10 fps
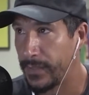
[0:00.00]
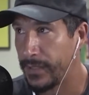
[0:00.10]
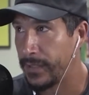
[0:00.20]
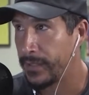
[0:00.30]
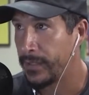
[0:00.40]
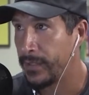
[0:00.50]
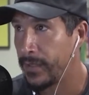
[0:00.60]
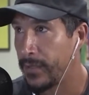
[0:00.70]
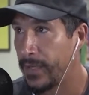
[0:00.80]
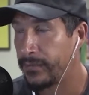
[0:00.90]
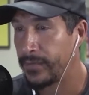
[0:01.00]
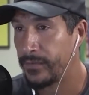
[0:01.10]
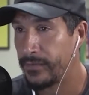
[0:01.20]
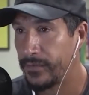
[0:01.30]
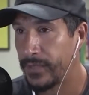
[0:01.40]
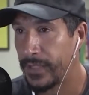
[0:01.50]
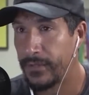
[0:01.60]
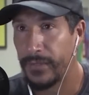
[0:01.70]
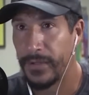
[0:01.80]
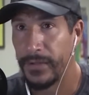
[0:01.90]
But all I have to do is just get
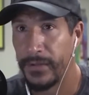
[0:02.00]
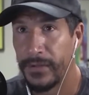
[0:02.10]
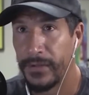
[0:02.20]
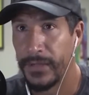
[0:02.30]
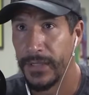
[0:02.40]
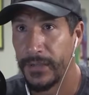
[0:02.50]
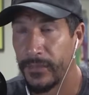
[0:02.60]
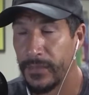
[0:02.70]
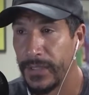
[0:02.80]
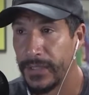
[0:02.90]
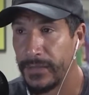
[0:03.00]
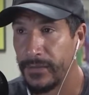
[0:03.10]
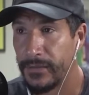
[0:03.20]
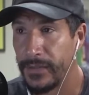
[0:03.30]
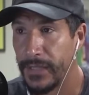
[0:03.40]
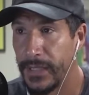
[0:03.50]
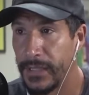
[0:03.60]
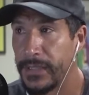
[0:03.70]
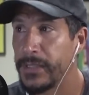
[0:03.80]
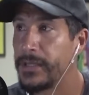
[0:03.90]
out there and do what I need to do
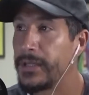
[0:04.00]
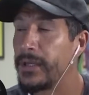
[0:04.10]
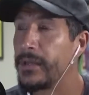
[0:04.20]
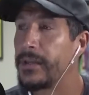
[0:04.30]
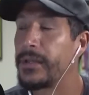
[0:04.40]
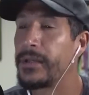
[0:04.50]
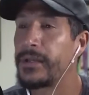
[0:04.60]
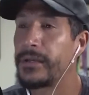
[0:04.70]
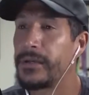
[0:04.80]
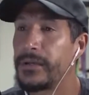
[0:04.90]
today, and then,